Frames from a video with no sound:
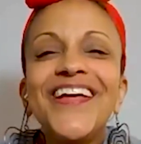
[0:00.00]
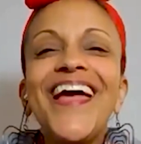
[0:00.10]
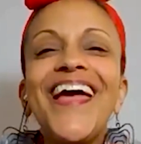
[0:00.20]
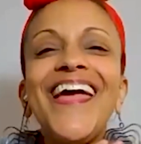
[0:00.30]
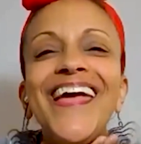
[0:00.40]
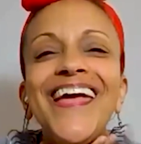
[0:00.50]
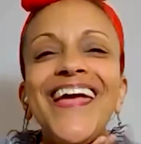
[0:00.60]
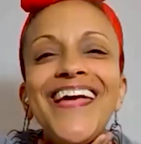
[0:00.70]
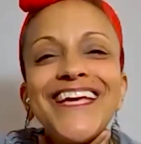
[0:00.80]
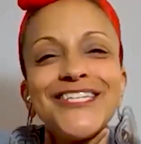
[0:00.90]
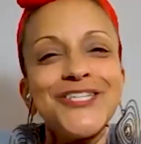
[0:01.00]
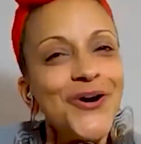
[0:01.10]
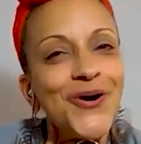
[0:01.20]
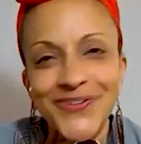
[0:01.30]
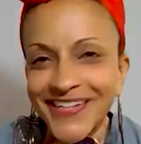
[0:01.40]
a hand
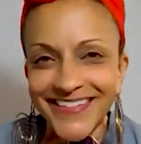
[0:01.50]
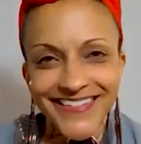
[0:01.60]
on